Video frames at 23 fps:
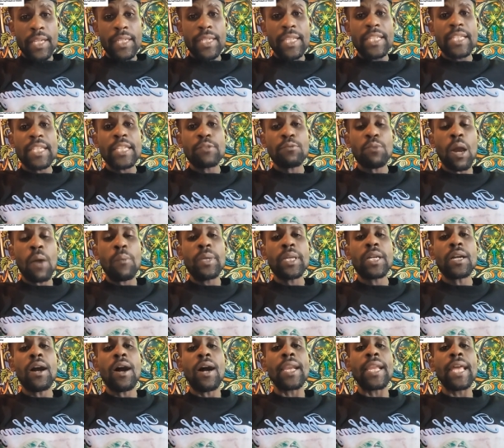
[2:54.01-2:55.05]
This is what we
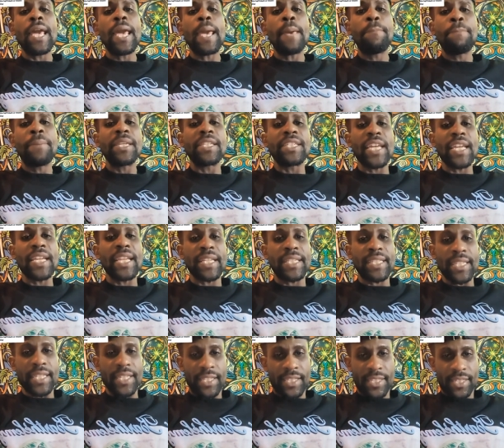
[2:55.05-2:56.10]
call
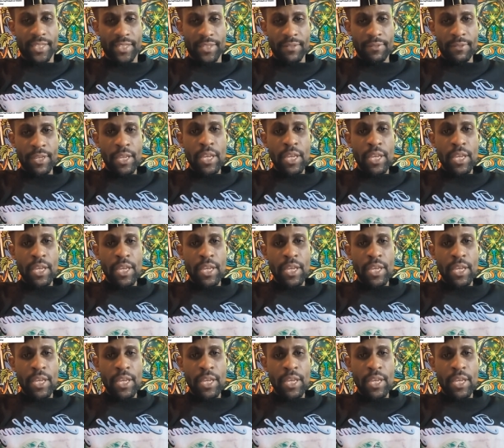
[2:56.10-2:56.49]
epigenetics.